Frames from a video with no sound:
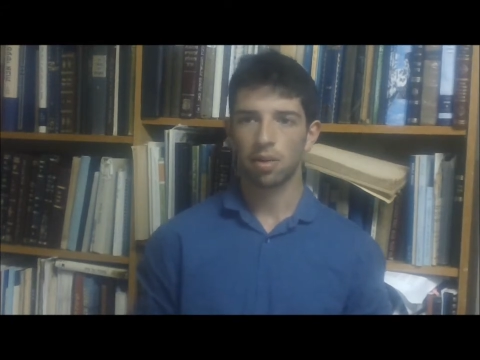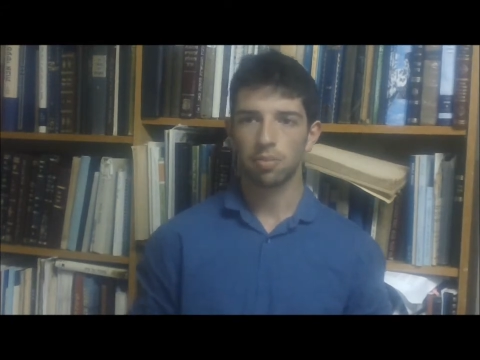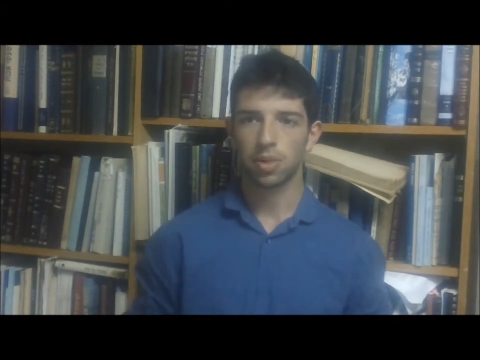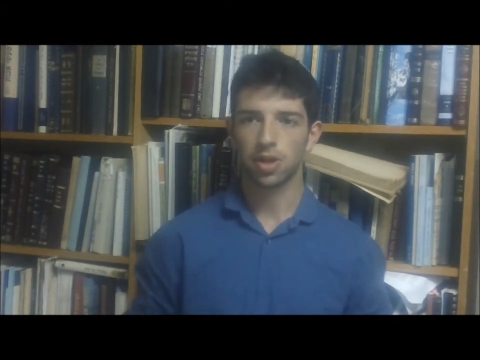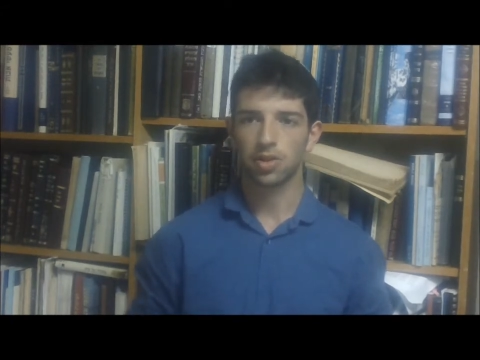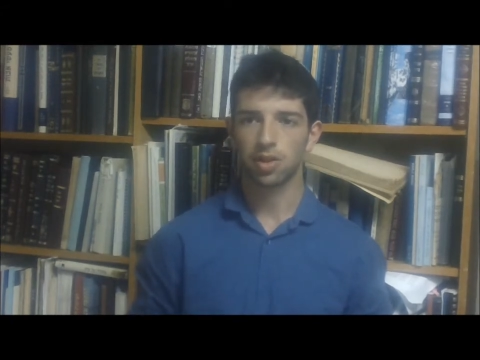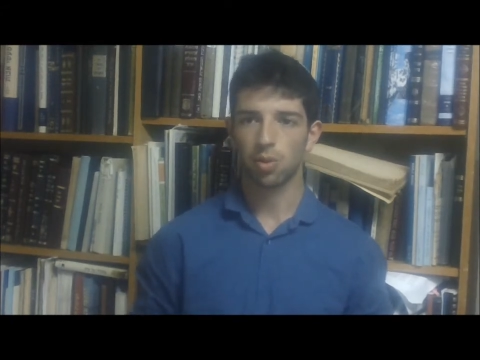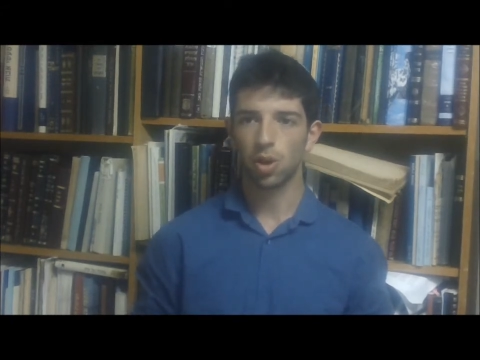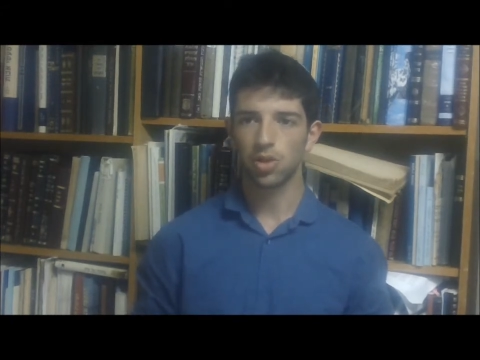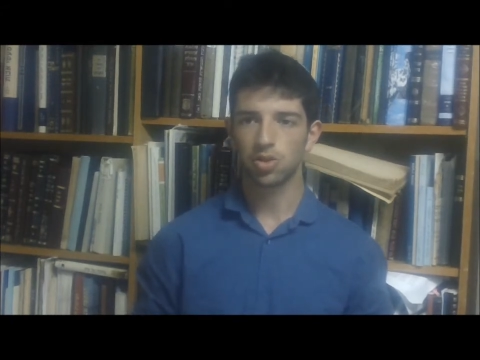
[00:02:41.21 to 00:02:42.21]
Because the
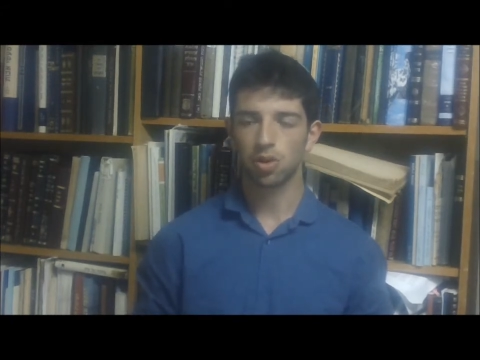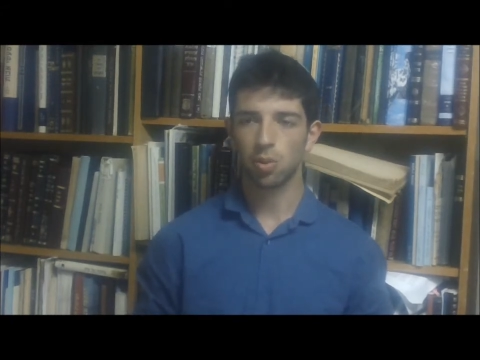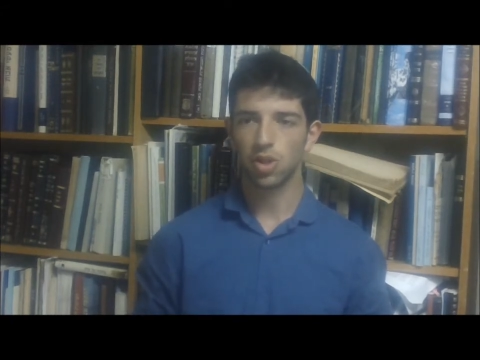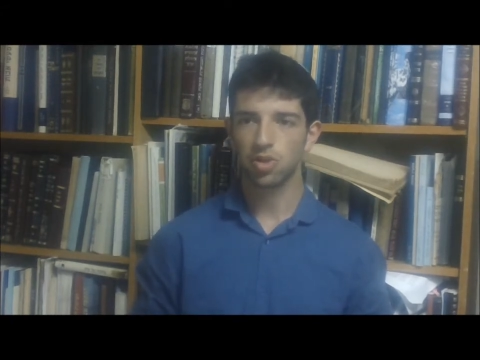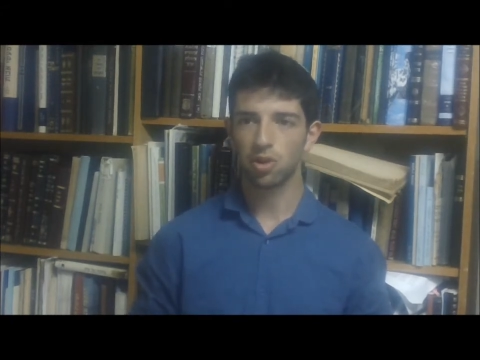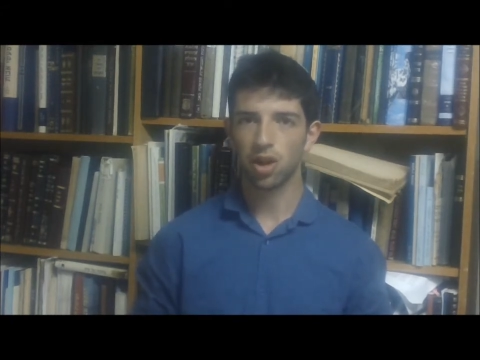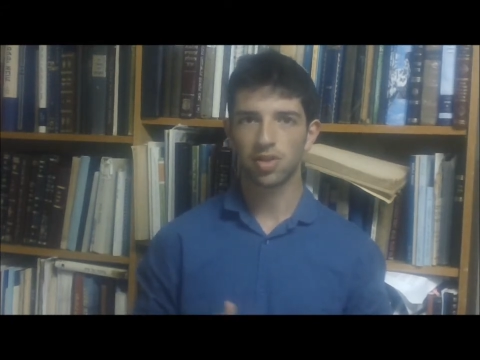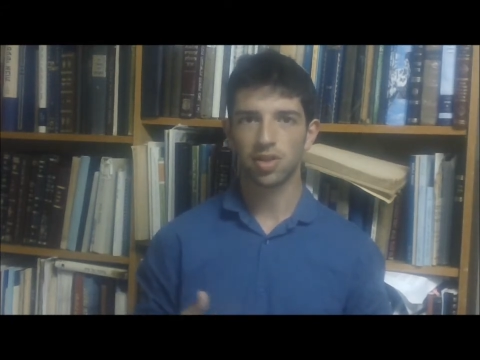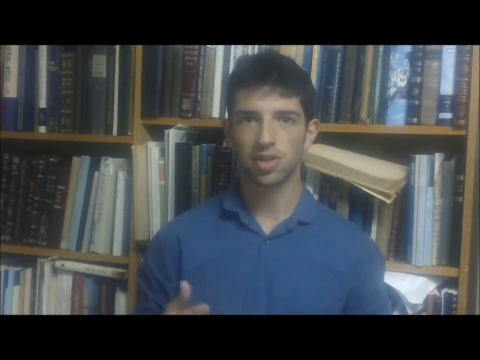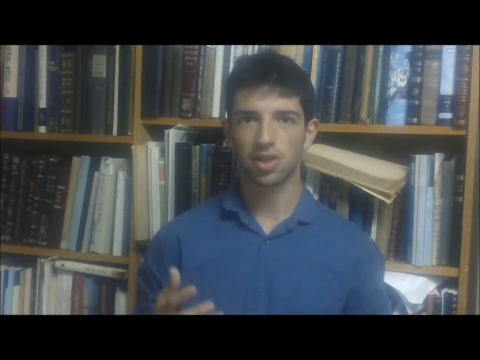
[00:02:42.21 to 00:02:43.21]
ones who looked
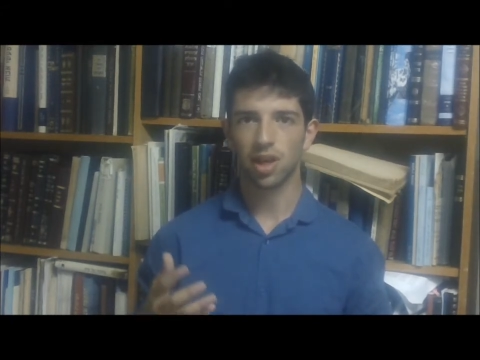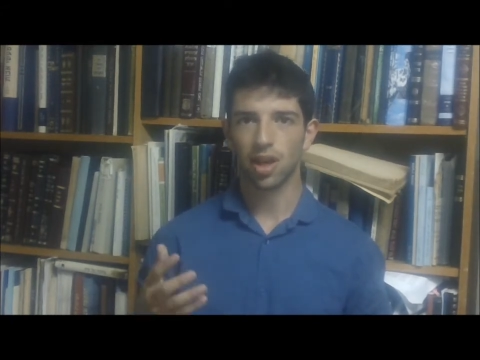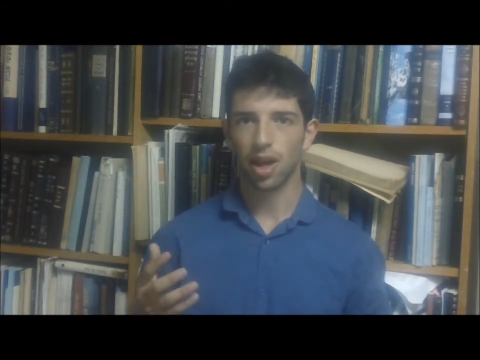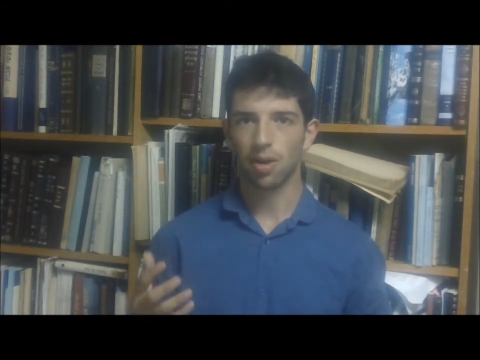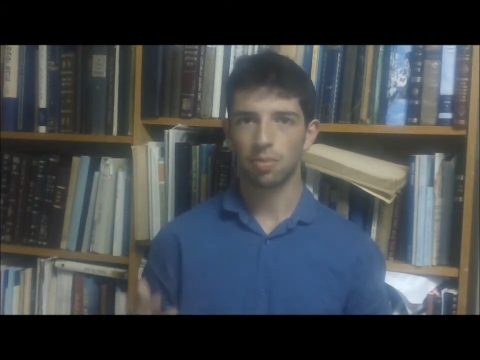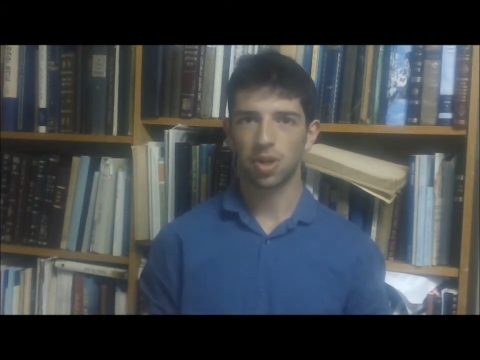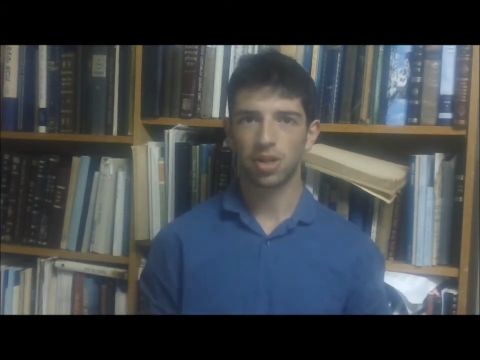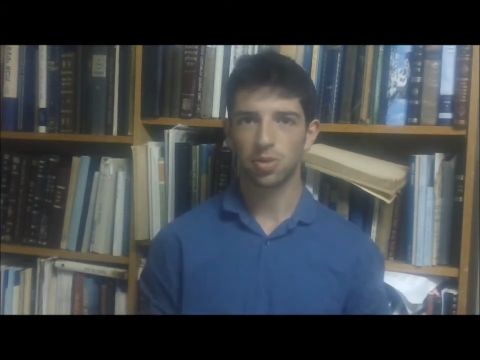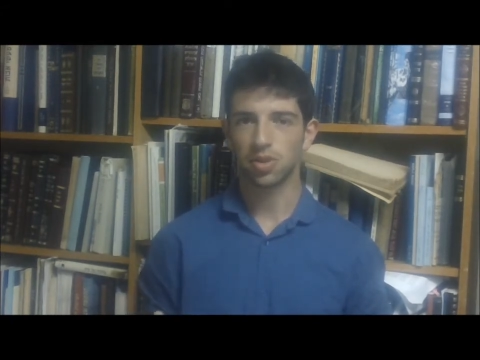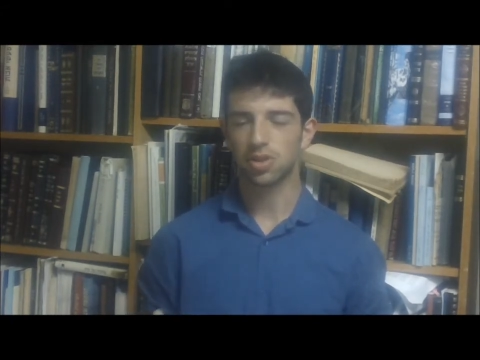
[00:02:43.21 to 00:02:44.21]
at this
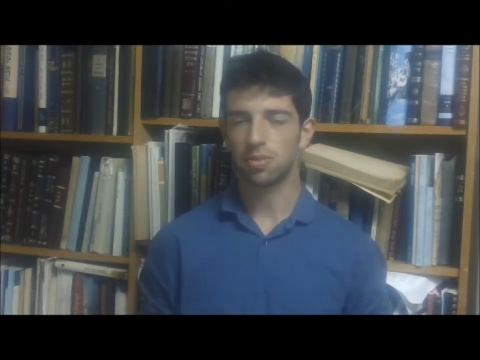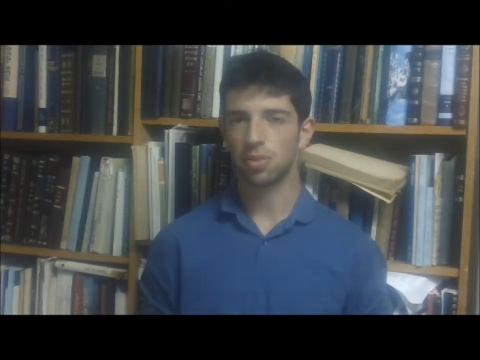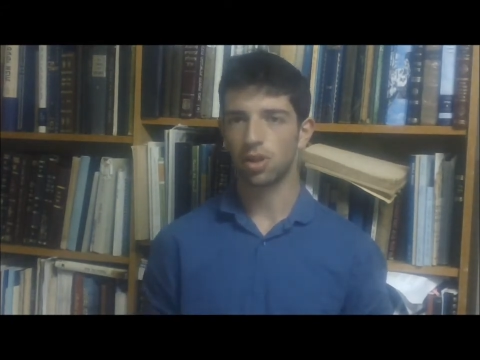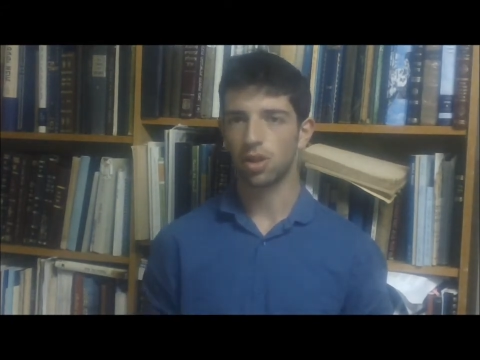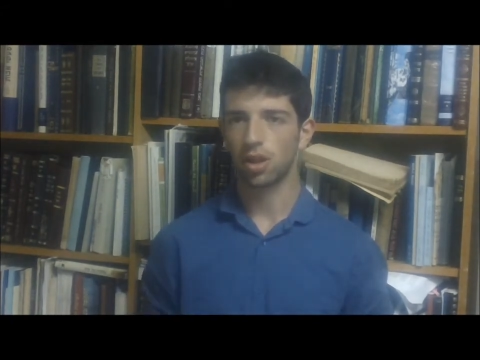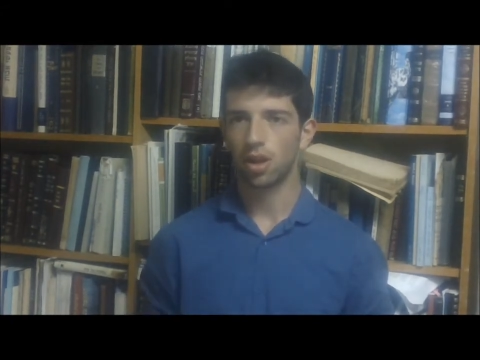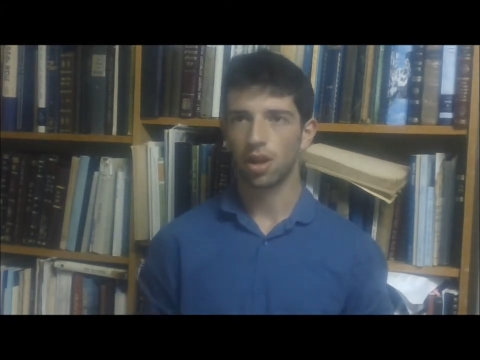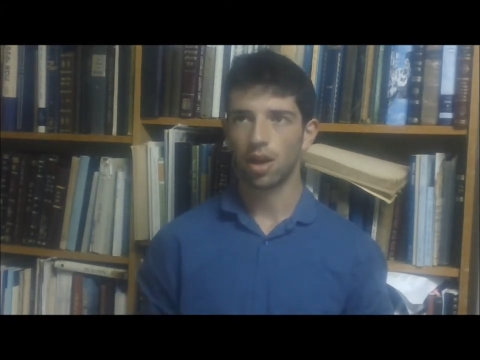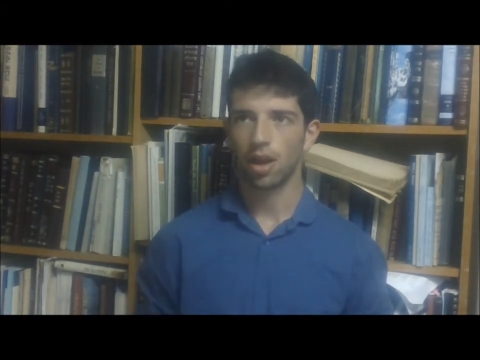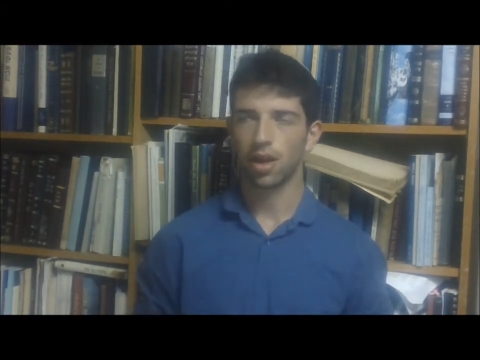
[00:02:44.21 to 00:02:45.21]
ambiguous symbol
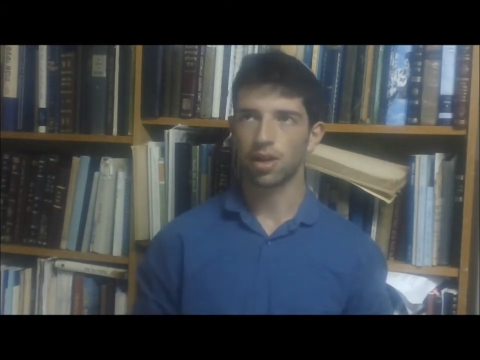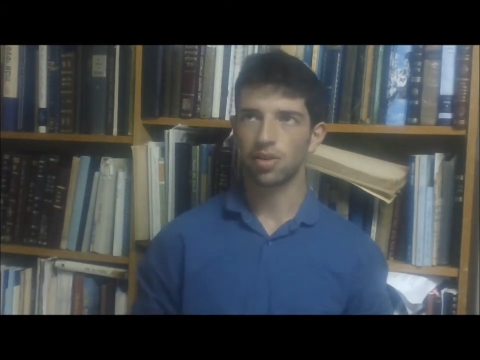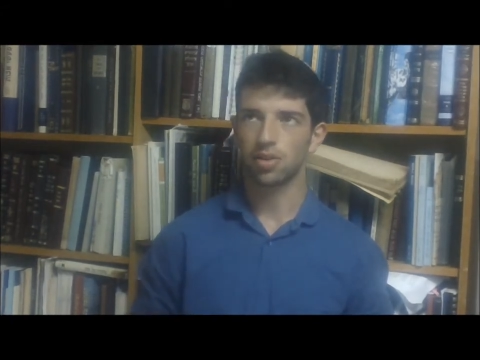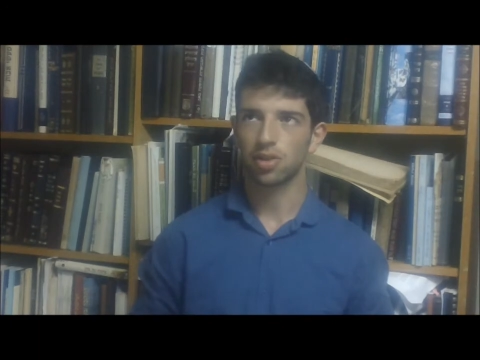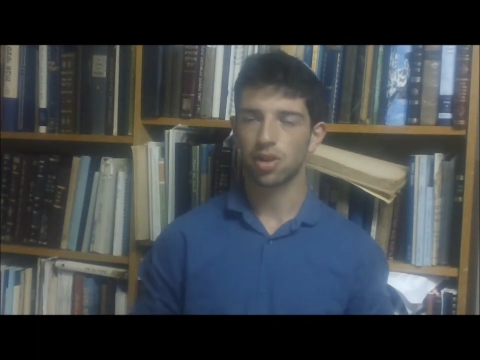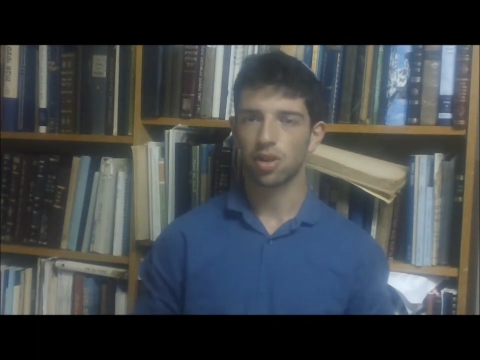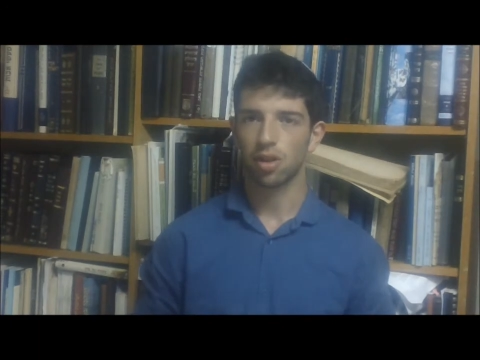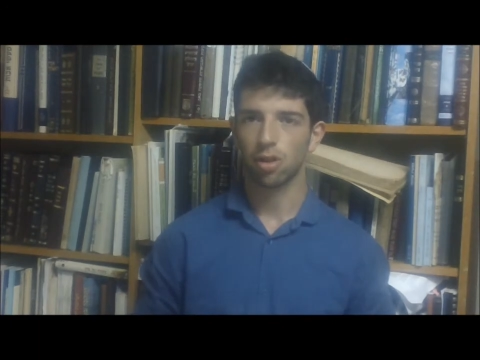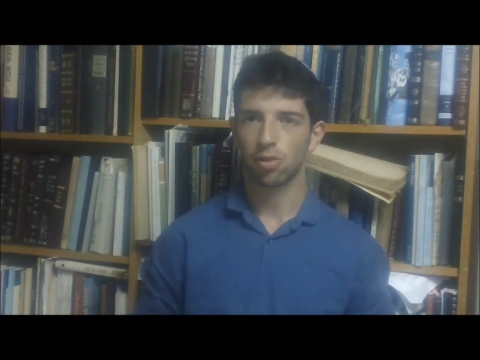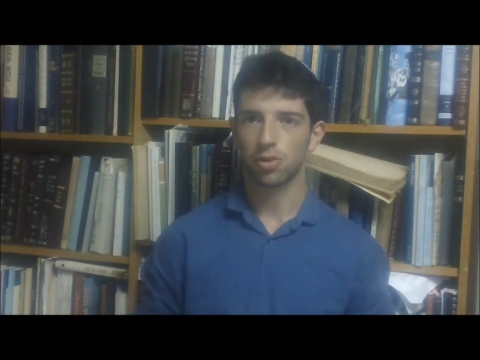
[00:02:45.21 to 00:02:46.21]
and
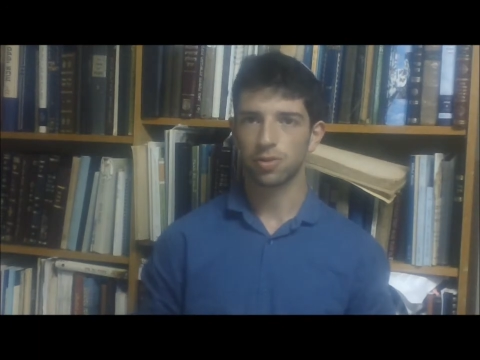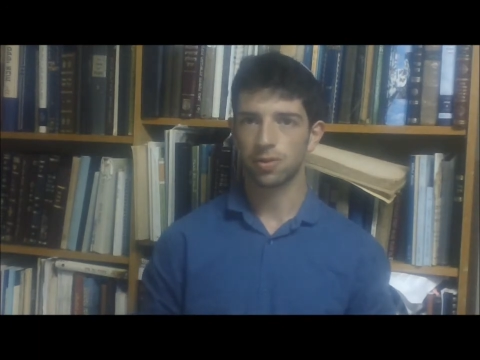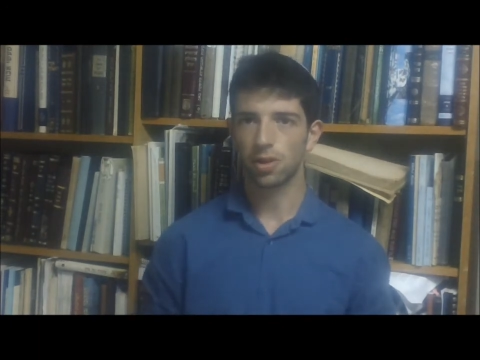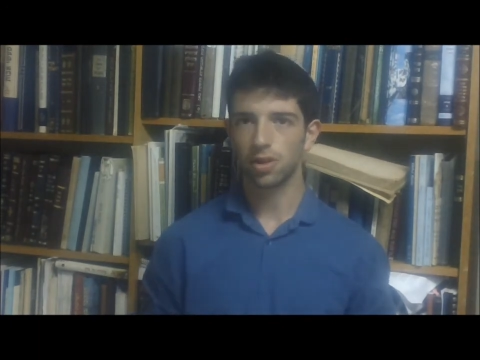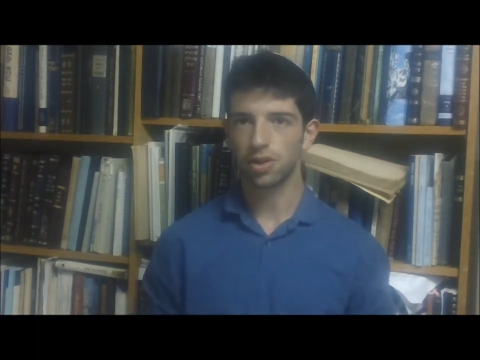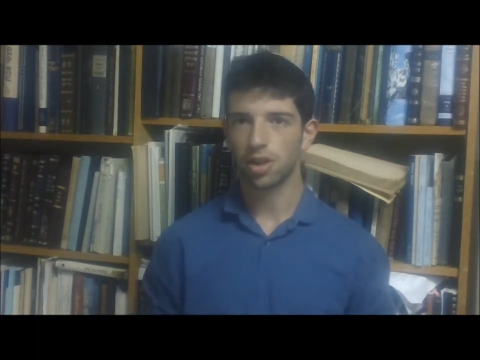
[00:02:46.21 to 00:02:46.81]
thought of God